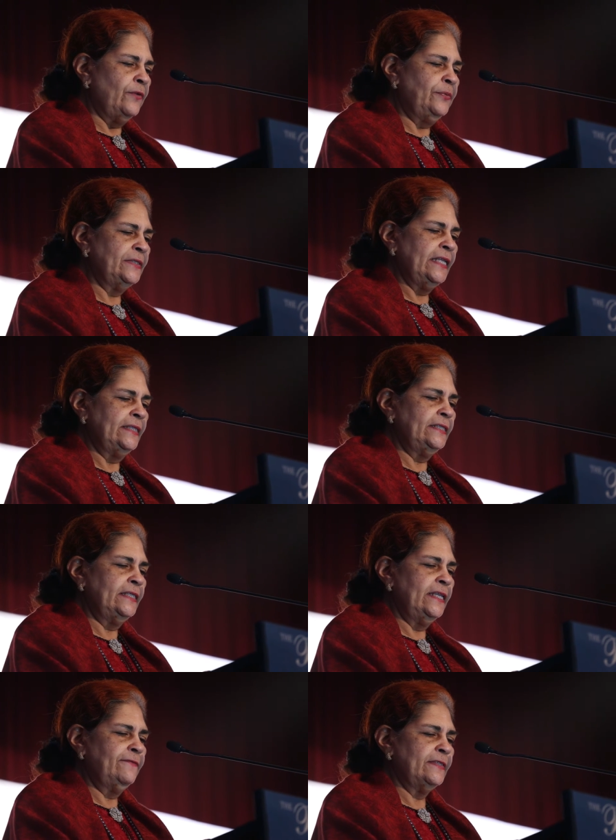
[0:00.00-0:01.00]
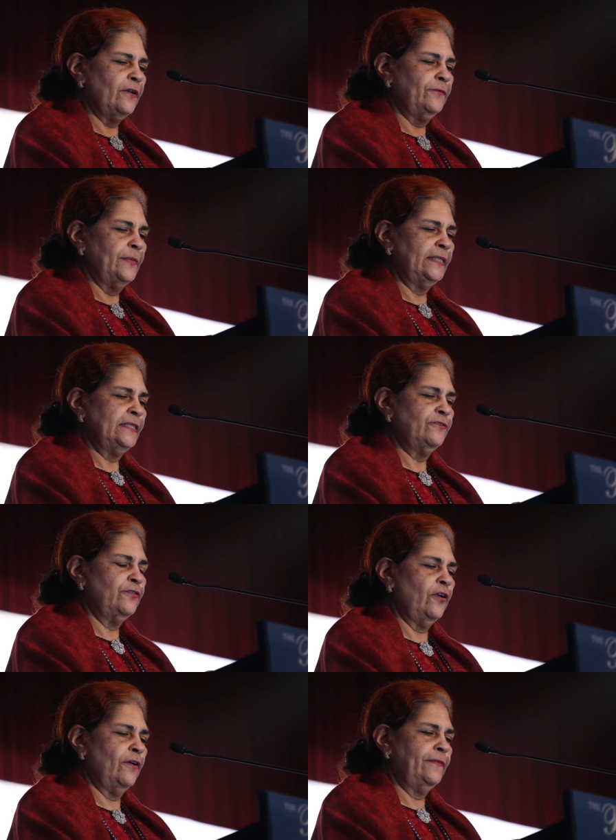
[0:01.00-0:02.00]
representatives of
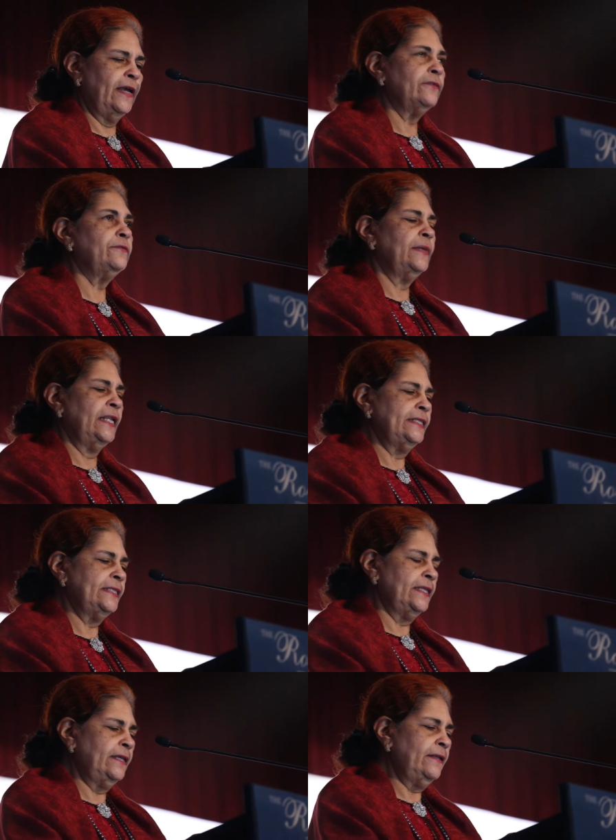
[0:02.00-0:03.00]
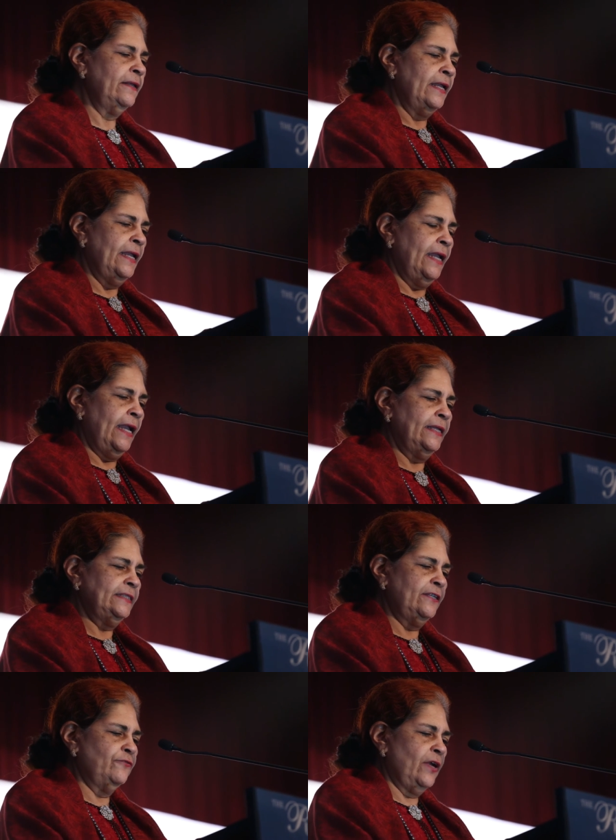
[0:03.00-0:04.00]
Ministry of Health Malaysia,
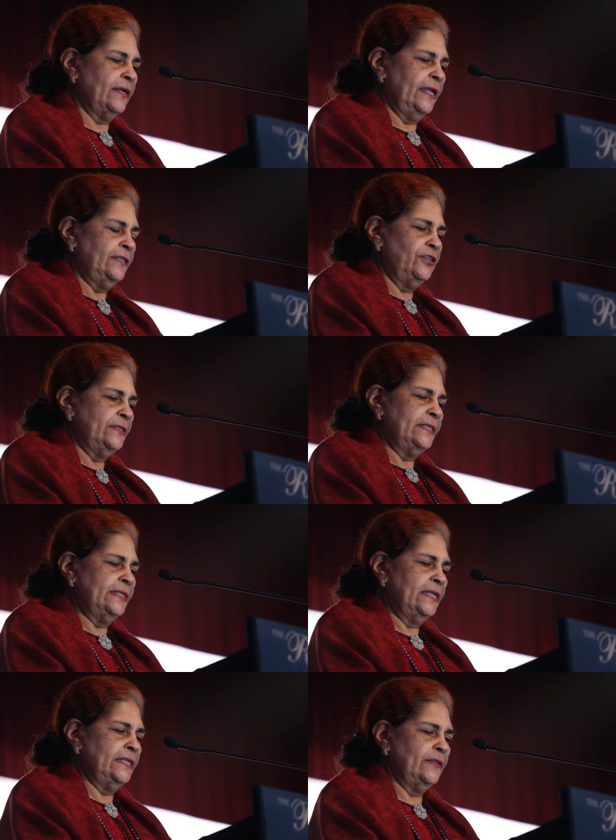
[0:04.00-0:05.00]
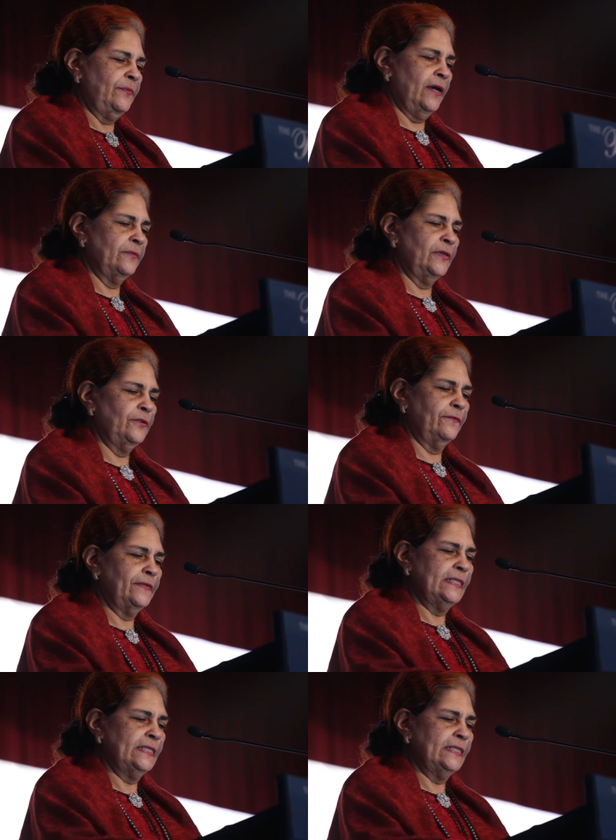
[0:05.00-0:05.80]
Anti-Drug Agency, Department of